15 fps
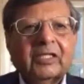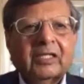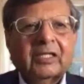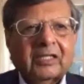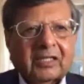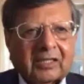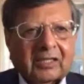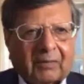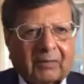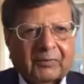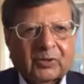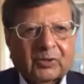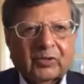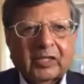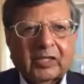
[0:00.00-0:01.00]

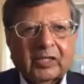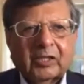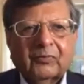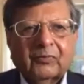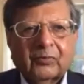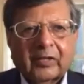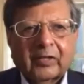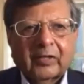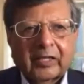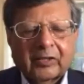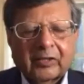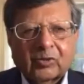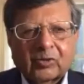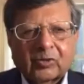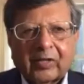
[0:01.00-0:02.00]
opportunity for errors
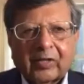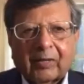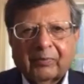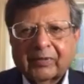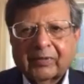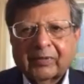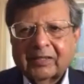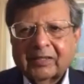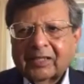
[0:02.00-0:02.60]
to happen.